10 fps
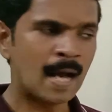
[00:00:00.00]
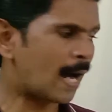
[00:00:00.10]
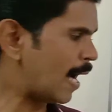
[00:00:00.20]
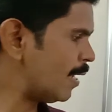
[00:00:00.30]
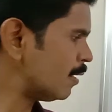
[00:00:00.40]

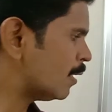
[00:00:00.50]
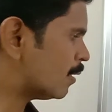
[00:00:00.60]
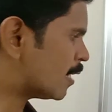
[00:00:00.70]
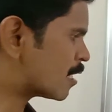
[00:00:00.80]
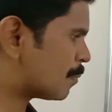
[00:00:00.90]

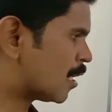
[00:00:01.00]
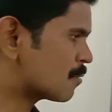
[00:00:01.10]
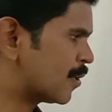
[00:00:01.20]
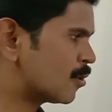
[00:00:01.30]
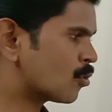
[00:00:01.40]
and this
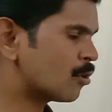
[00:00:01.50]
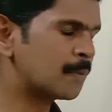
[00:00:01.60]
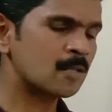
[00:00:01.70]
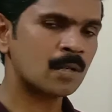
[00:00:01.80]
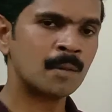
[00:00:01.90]
phosphate group
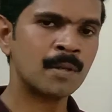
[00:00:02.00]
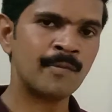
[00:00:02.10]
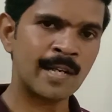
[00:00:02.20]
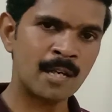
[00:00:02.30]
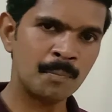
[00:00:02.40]
is one of the
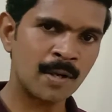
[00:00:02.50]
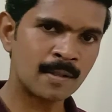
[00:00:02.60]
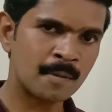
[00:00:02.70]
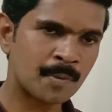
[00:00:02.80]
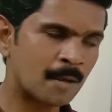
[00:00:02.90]
very
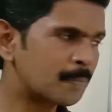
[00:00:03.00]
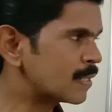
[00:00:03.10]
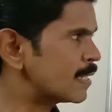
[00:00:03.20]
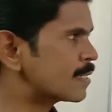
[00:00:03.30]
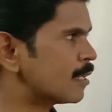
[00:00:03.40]
important
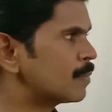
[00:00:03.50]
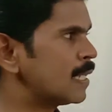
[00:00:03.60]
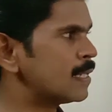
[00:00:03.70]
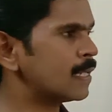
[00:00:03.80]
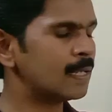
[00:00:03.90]
properties of the
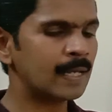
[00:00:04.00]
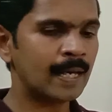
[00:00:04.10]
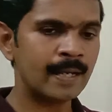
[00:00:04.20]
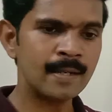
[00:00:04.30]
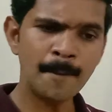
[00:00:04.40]
DNA
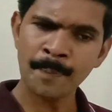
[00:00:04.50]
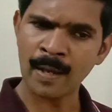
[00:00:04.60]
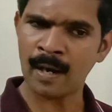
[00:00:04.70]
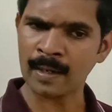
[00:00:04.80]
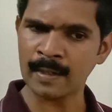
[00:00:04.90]
and
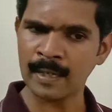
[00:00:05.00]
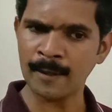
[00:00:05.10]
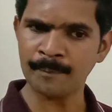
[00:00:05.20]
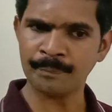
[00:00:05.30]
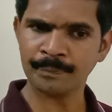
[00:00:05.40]

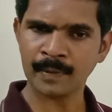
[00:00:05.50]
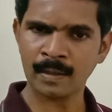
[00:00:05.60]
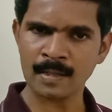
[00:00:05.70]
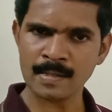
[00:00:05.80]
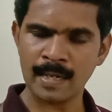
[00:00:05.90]
RNA.
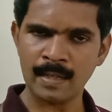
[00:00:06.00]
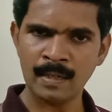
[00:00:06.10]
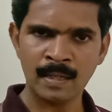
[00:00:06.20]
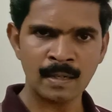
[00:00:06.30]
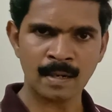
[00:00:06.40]

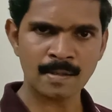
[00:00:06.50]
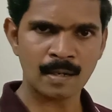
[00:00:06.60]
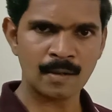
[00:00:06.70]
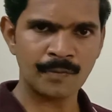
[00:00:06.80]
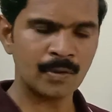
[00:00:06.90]
Understand
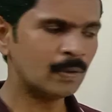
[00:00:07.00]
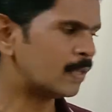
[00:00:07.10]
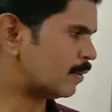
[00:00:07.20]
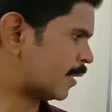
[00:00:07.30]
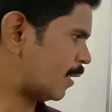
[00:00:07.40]
a
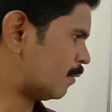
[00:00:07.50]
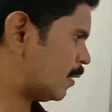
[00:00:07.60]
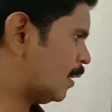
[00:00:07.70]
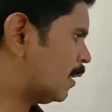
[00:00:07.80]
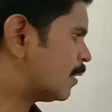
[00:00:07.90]
few? Then
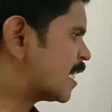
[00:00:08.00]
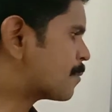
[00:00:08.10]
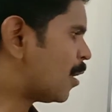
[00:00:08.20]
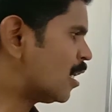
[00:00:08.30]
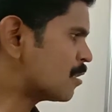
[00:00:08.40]
this
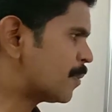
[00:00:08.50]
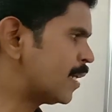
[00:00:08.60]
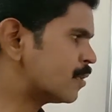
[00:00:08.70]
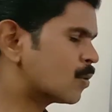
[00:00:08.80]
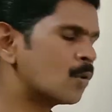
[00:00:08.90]

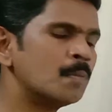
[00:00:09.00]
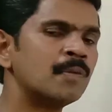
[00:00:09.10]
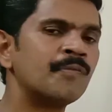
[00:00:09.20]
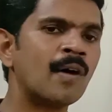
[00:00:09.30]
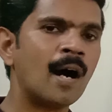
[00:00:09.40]
phosphate
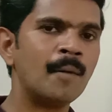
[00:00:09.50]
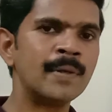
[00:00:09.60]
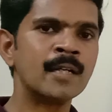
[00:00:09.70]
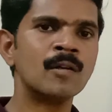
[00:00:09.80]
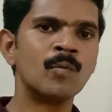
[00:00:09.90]
group
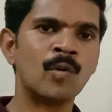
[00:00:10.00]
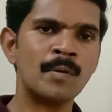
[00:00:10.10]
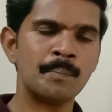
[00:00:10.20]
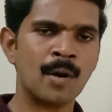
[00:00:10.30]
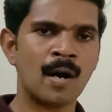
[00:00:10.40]
forming
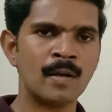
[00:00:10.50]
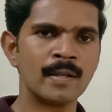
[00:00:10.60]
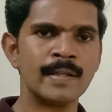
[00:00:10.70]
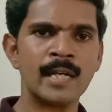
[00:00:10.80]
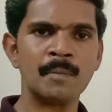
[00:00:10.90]
one
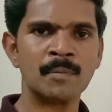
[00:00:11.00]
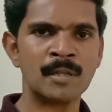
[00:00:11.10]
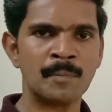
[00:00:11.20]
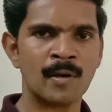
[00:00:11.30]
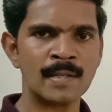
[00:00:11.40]
bond, name of
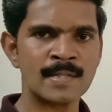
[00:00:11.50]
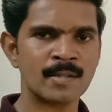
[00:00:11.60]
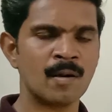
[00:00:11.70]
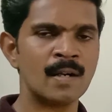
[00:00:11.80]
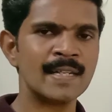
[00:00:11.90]
the bond is
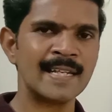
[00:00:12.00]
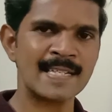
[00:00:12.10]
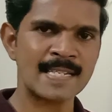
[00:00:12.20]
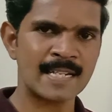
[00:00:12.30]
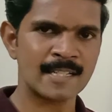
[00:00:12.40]
called
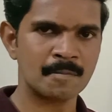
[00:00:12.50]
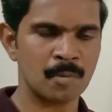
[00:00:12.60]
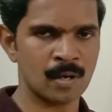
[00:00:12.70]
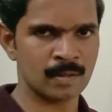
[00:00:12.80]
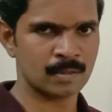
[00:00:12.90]
ester
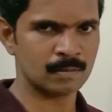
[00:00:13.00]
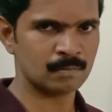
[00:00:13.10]
bond.